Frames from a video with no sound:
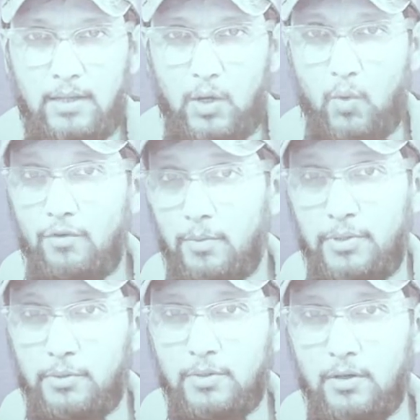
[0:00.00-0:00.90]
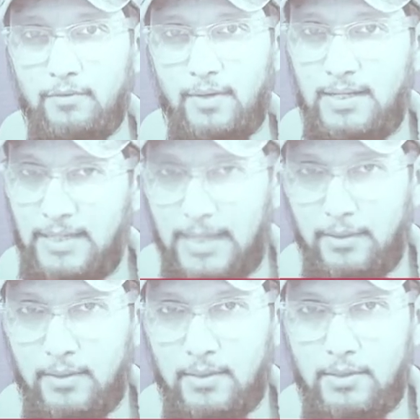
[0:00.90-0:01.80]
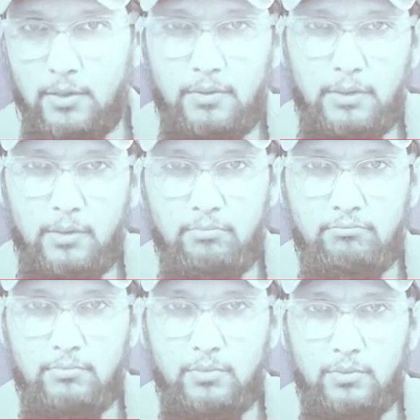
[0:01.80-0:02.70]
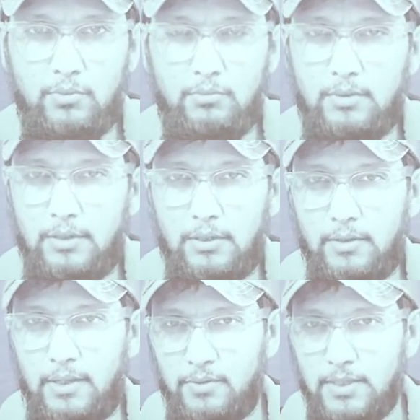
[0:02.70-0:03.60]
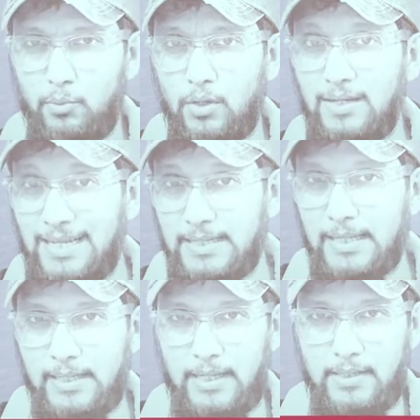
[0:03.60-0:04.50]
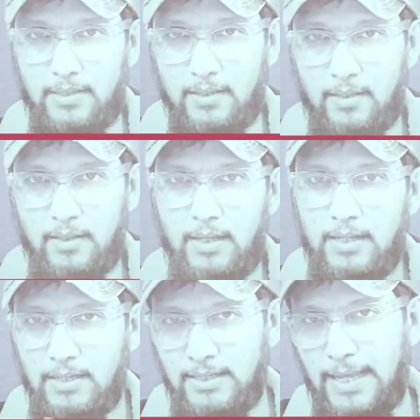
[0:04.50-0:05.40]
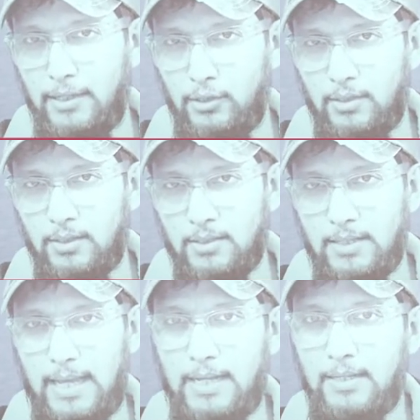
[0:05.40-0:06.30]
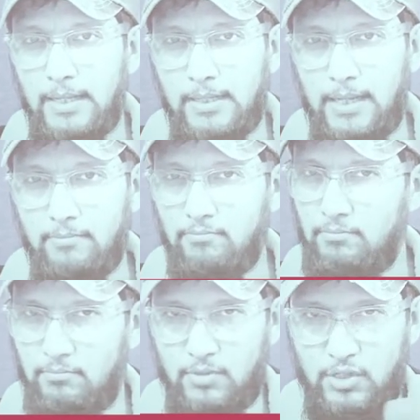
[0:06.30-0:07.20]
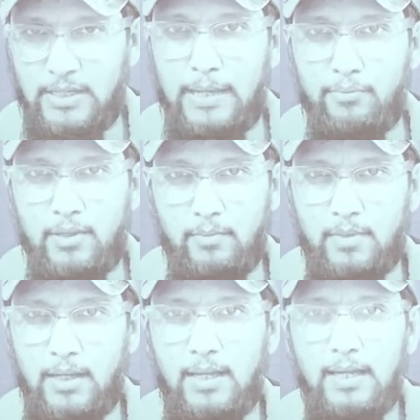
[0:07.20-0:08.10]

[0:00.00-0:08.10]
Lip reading: over a period of 10 years, or you know, there is a word decade. 10 years and decade, same thing.